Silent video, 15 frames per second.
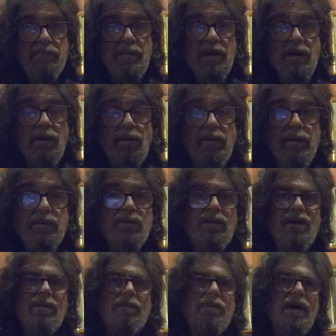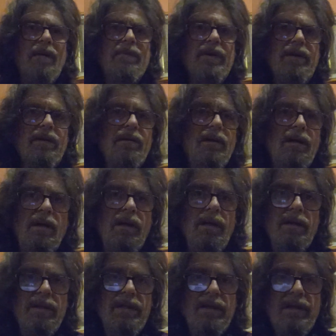You know, the trunk probably
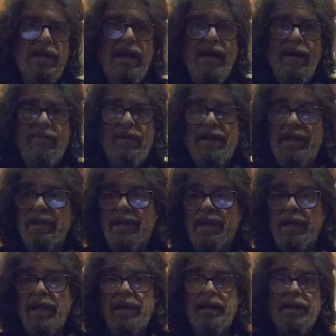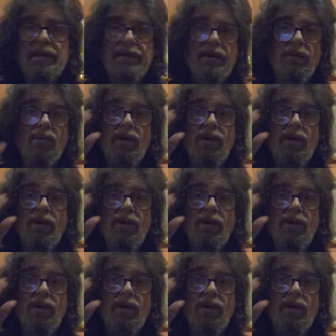didn't have anything in it. There